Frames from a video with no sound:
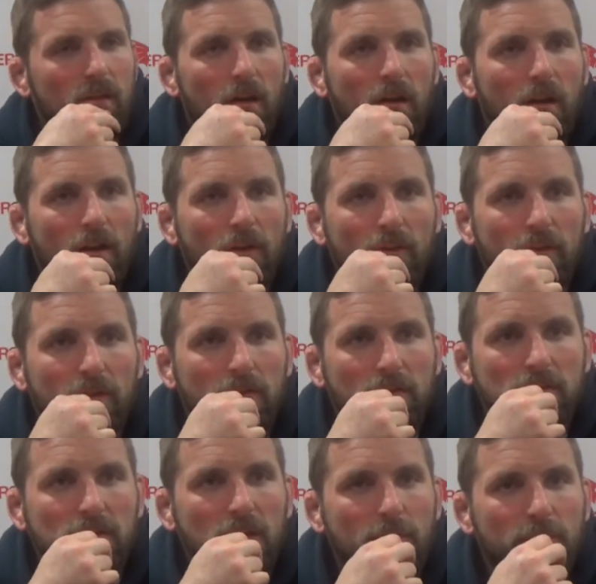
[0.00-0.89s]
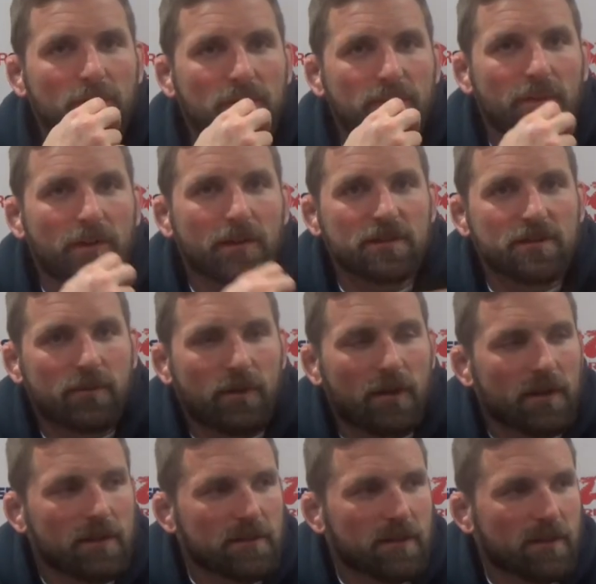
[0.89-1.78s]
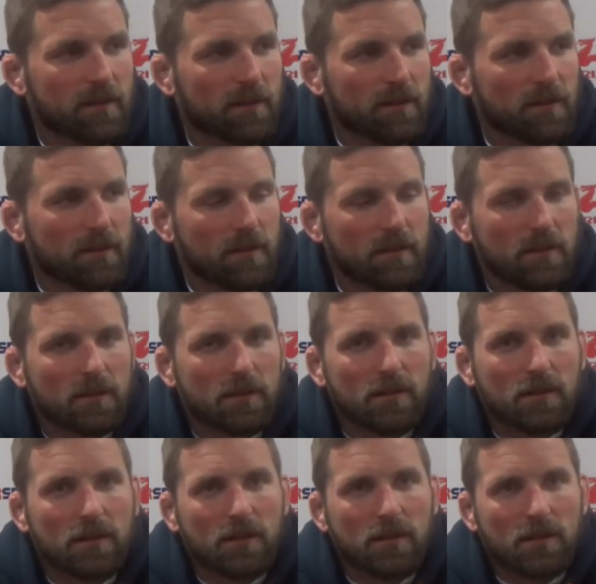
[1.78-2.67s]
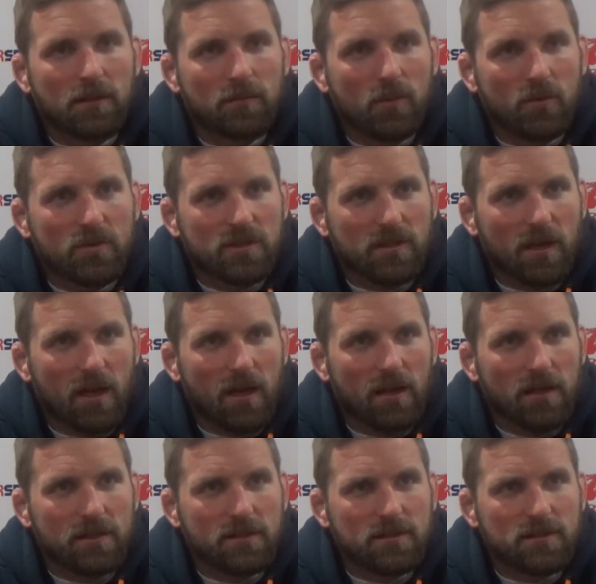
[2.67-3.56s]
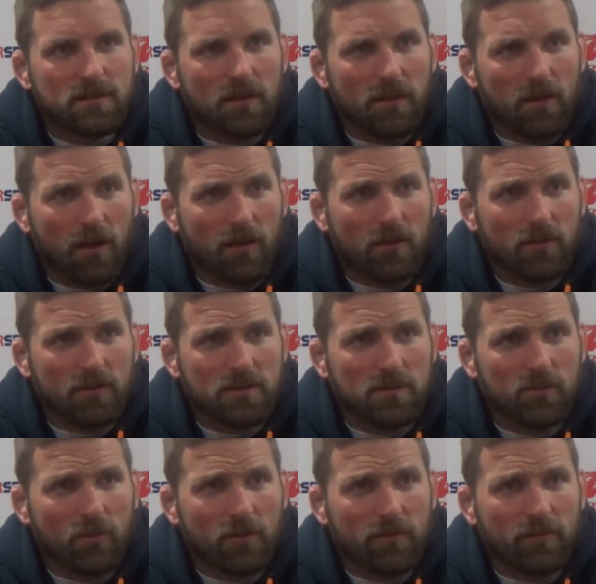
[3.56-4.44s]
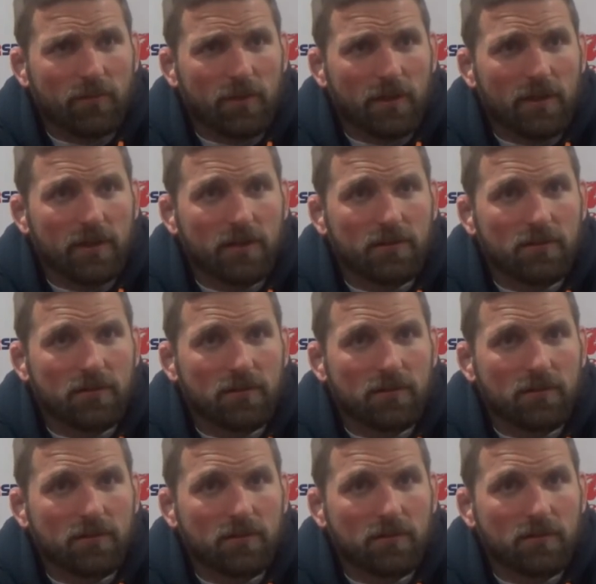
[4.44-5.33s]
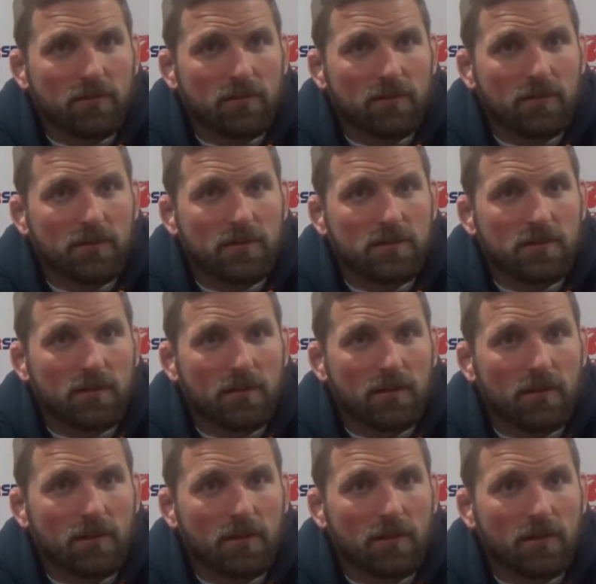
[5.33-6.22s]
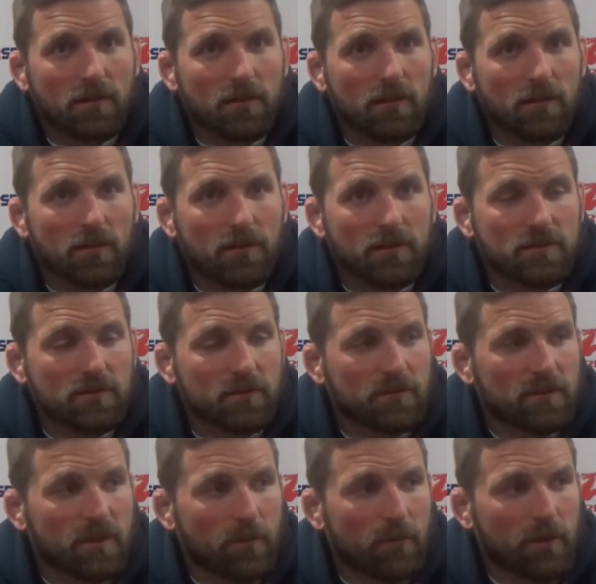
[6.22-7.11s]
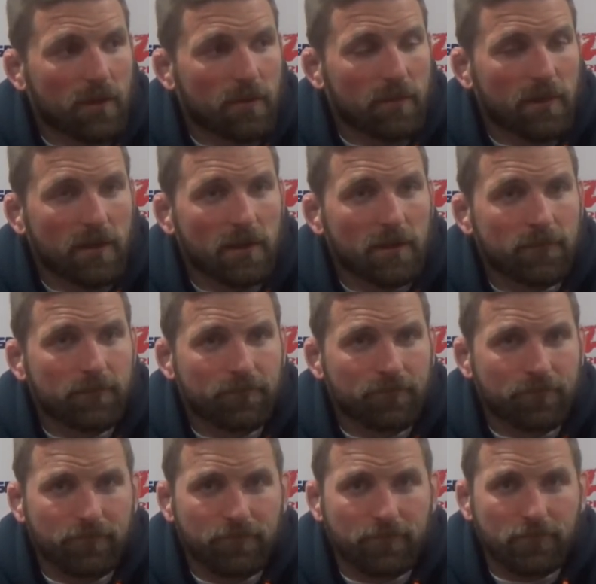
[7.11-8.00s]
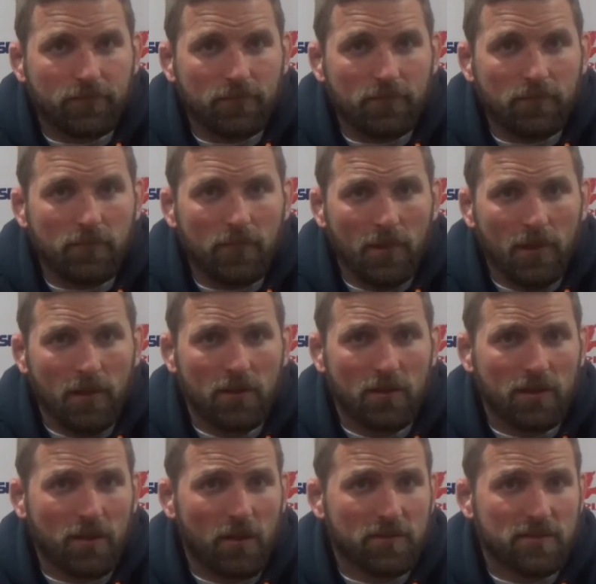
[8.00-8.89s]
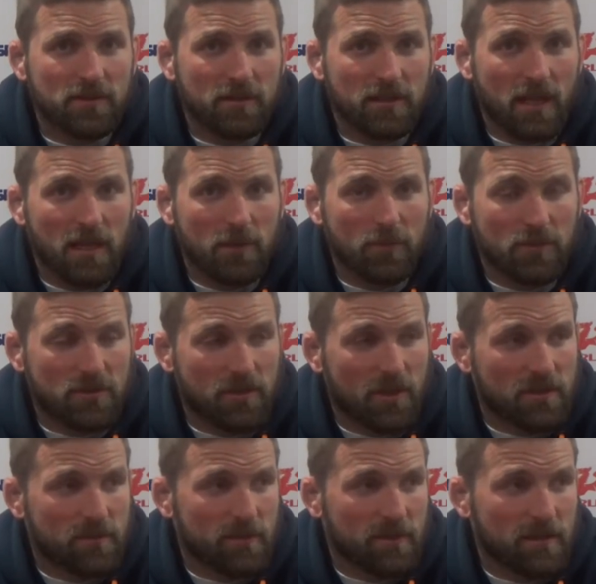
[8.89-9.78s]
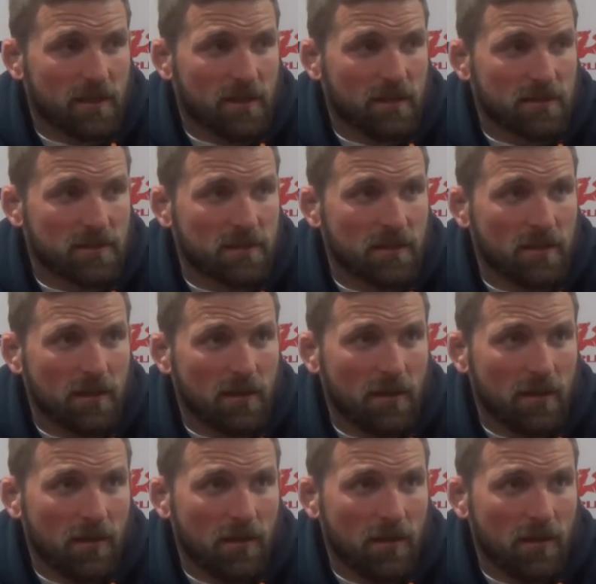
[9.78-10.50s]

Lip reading: No, I don't think. I'd be very surprised. I think most of the guys across the board have played a lot of sort of top rugby. You know, obviously the game on Judgment Day is